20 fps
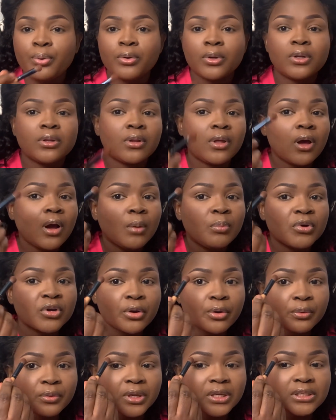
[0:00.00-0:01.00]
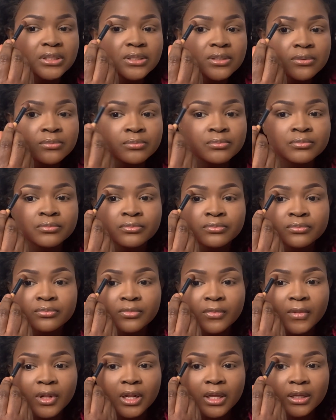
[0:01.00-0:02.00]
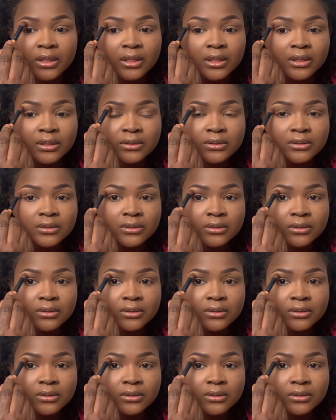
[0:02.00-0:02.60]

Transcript: and the upper crease like this.